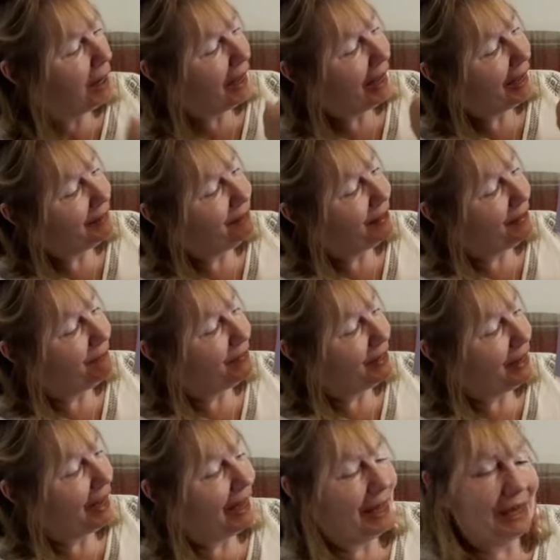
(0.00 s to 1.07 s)
and then
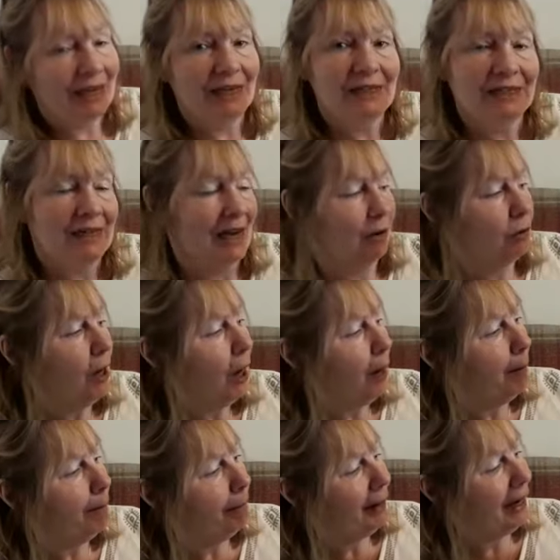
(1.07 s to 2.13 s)
the A sound,
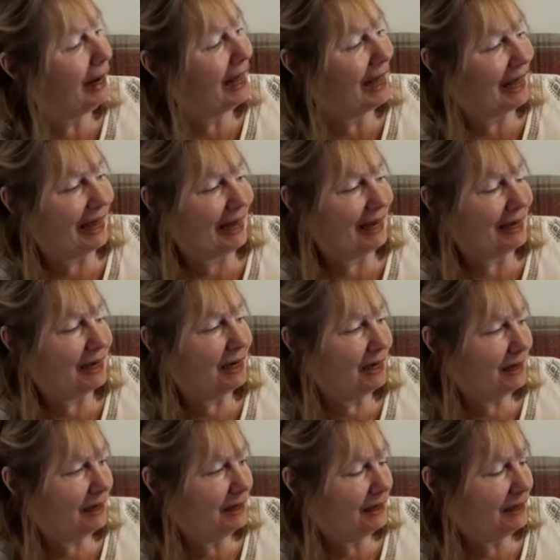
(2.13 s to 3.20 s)
play.
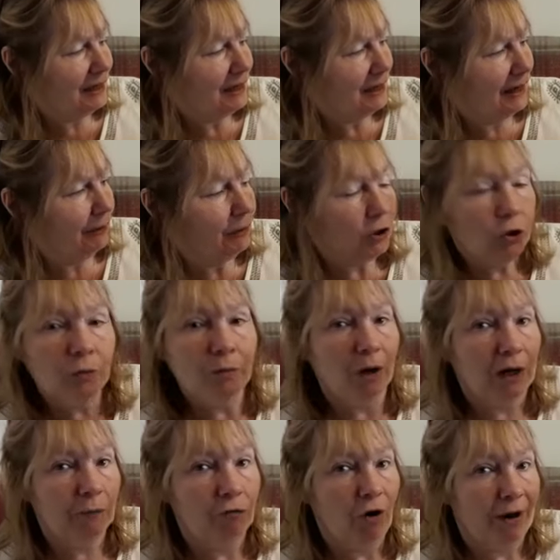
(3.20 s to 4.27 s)
Now you
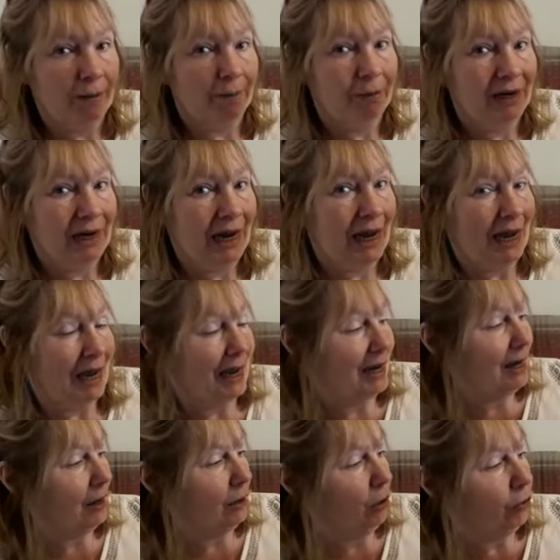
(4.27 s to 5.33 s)
might write play
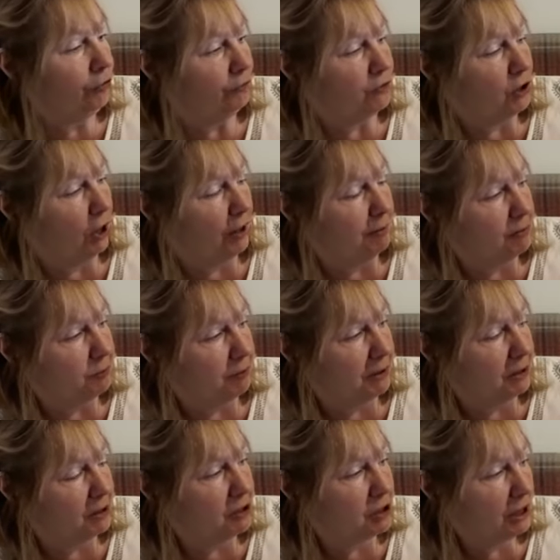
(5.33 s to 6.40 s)
a lot of times
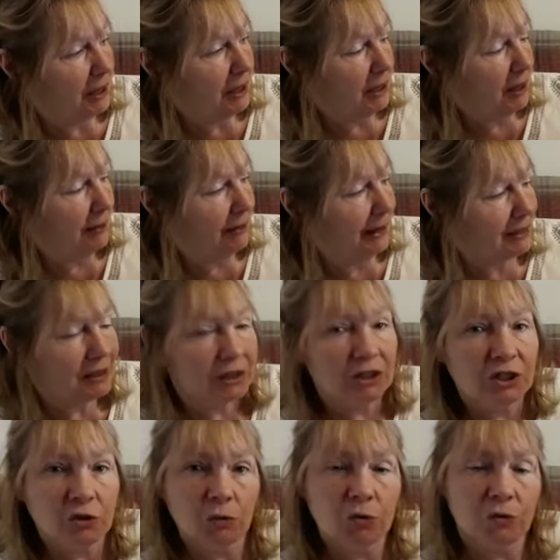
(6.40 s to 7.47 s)
because that's the
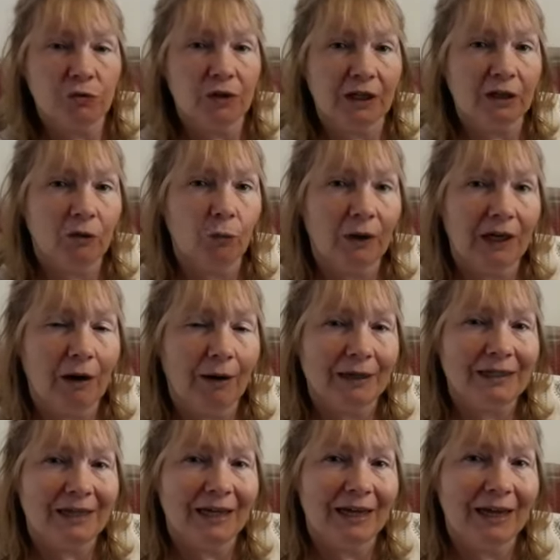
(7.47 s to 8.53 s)
sort of thing that we like
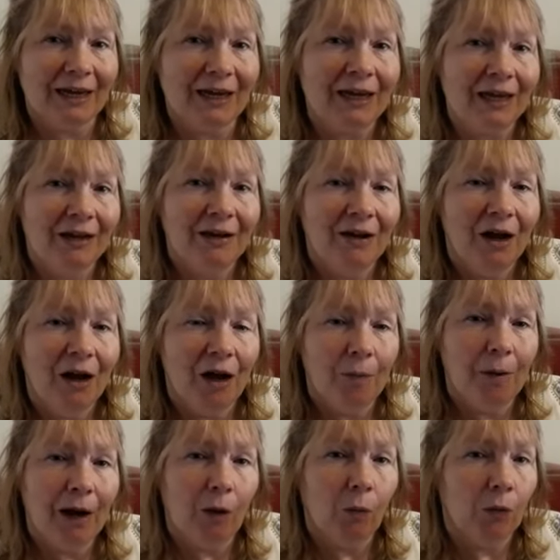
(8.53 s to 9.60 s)
to hear
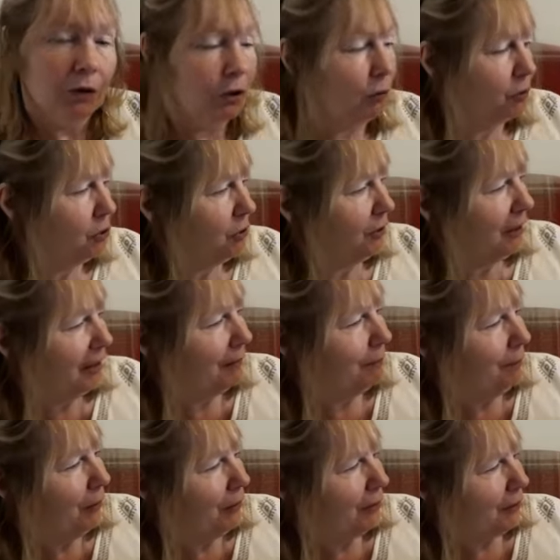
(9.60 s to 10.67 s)
about what you're doing,
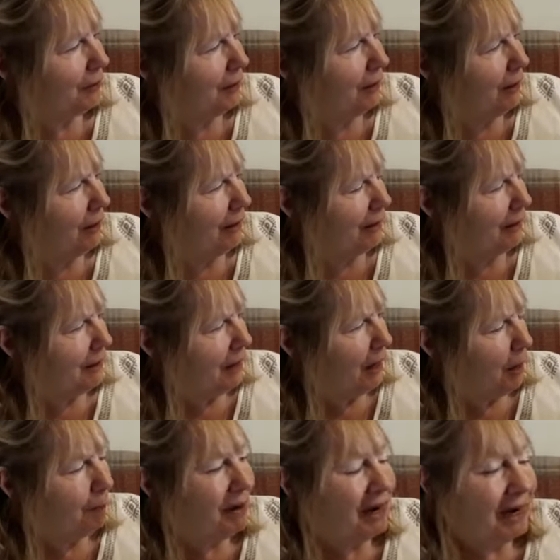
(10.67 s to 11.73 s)
that I
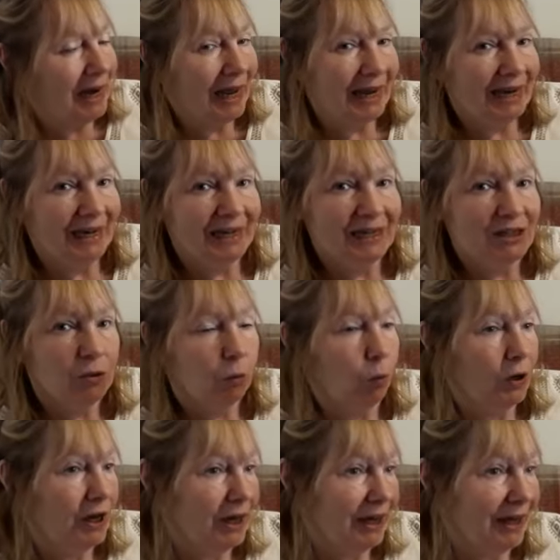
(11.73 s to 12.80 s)
played
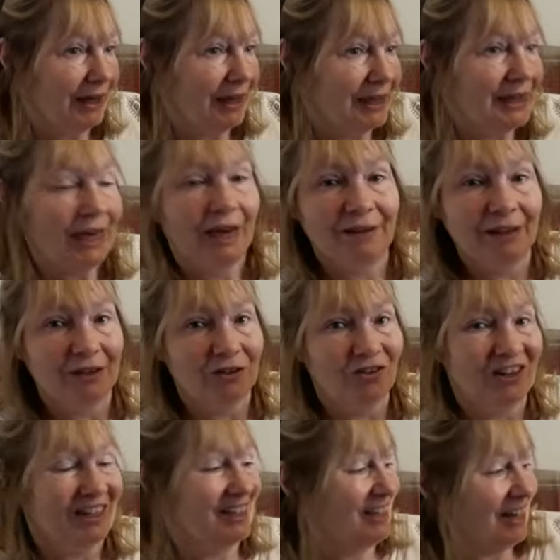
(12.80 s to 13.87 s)
with, and then you
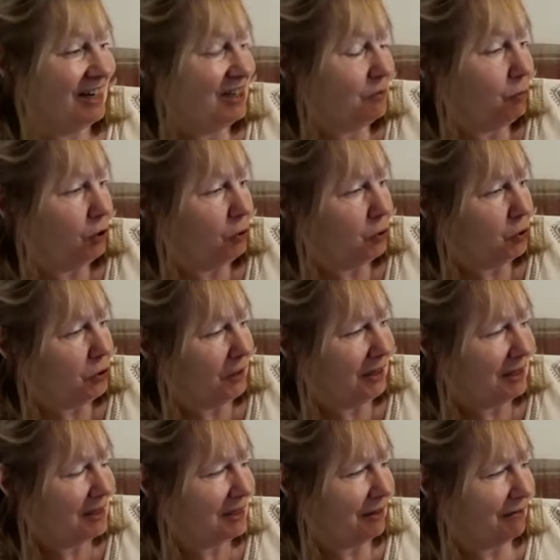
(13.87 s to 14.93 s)
need to tell us what you're
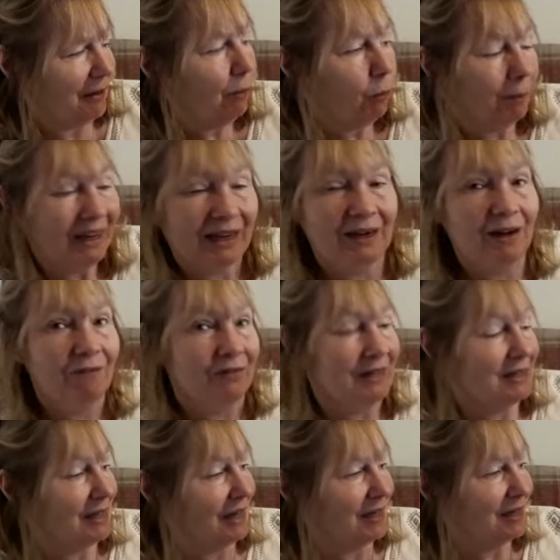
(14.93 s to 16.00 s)
doing. So that will make a lovely
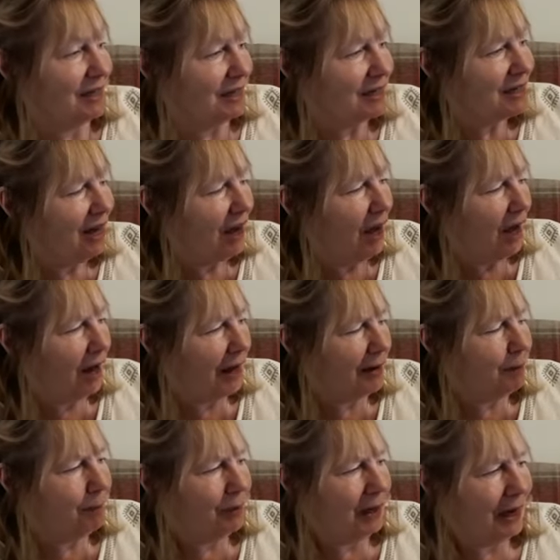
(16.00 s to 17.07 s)
sentence. I
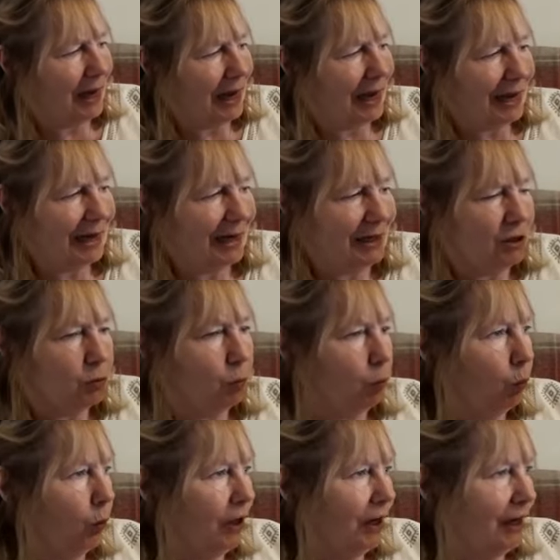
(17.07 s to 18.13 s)
played
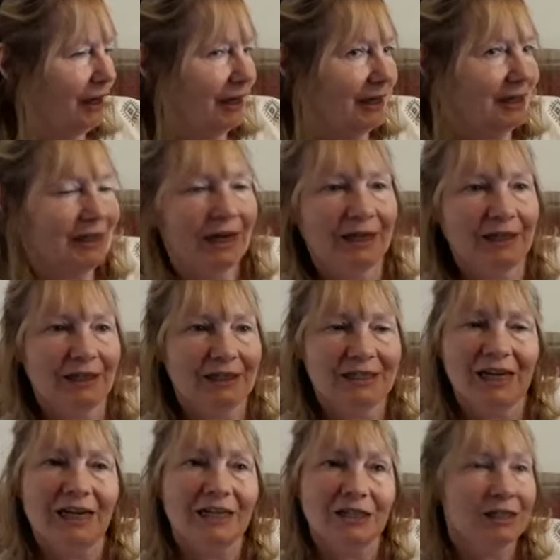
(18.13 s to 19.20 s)
with, and then
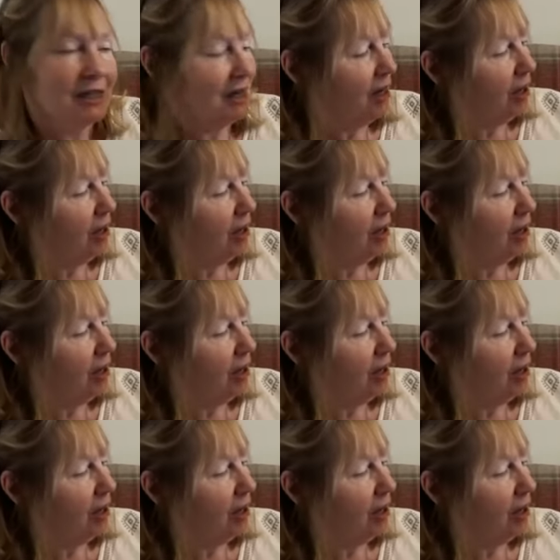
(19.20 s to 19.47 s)
tell us